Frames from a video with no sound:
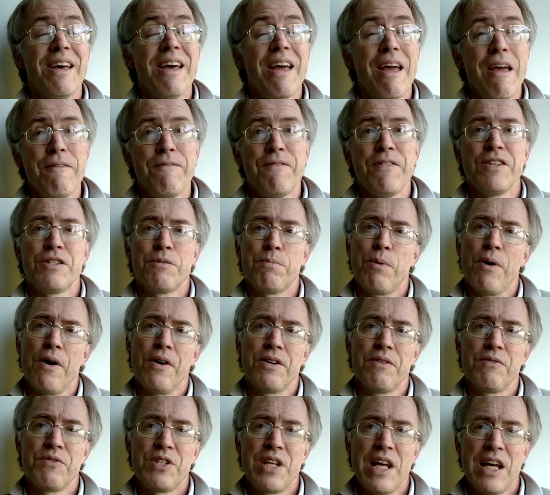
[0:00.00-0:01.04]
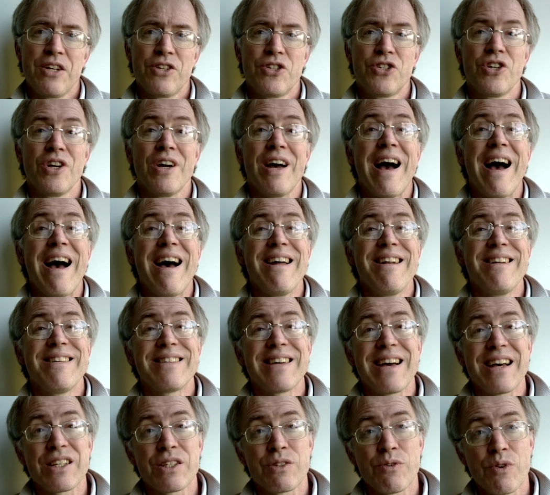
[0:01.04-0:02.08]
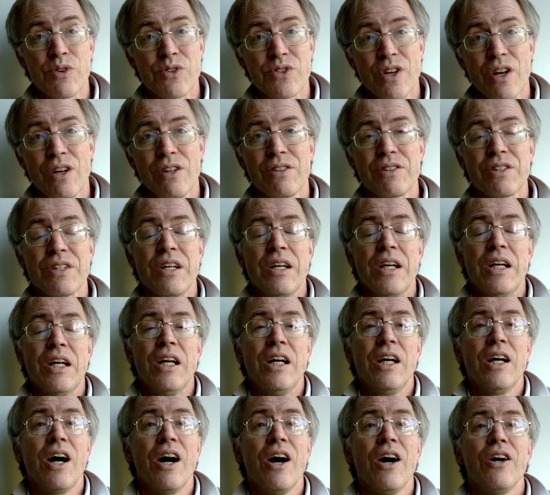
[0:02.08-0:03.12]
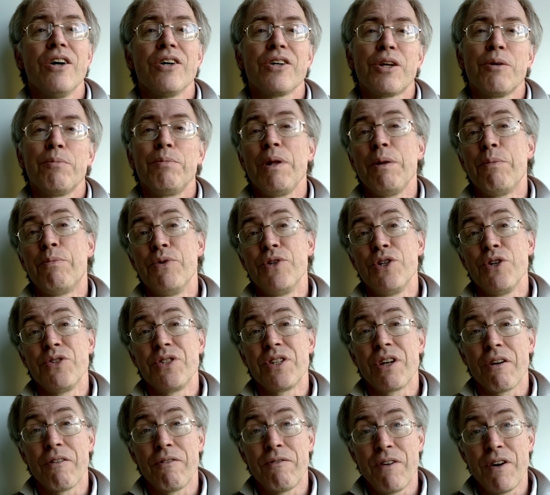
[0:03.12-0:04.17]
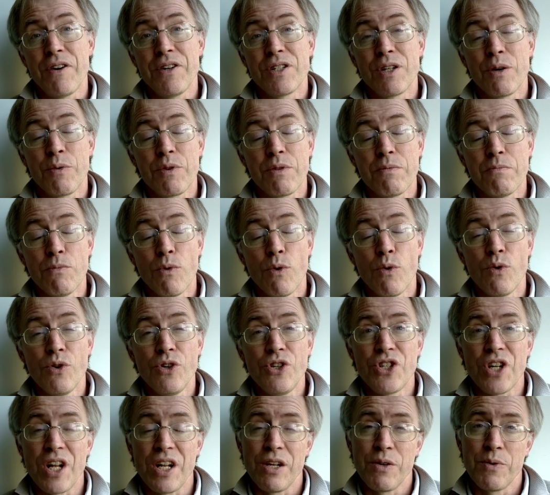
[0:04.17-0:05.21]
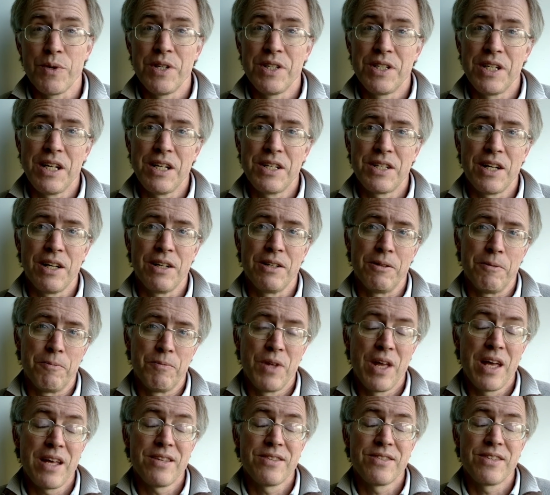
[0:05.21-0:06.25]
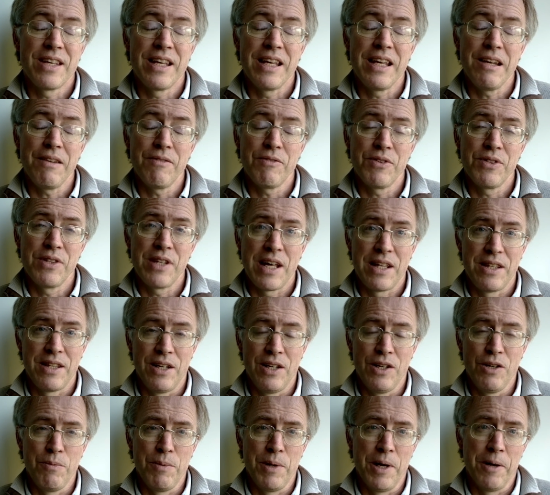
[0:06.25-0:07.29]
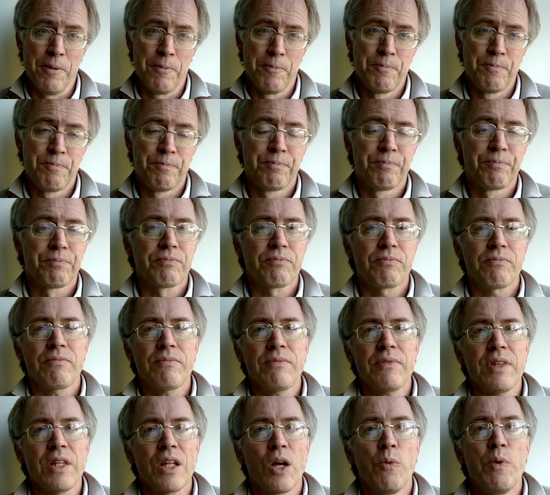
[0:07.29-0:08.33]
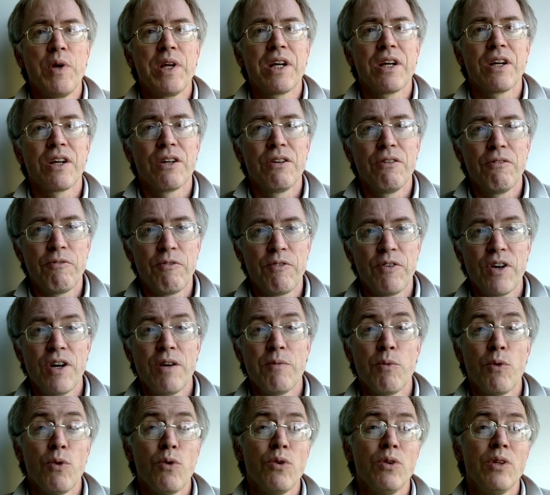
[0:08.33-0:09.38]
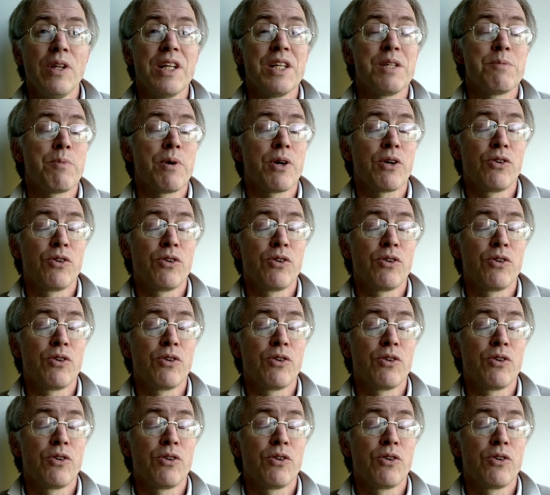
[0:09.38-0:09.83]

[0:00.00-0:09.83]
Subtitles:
if it's part of texture, and as a result, arguably producing a photo with more genuine detail, yes, even than the Lumia. We can confirm all this by